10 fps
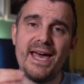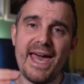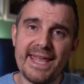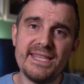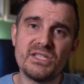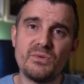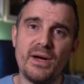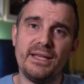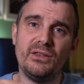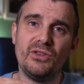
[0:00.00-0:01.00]

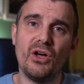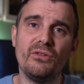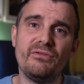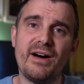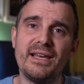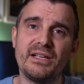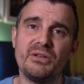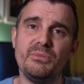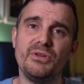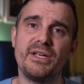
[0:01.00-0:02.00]
end-to-end nonviolent
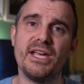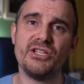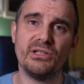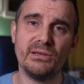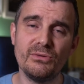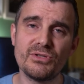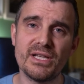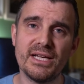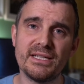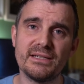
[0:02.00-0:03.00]
communication looks
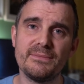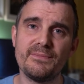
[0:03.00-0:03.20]
like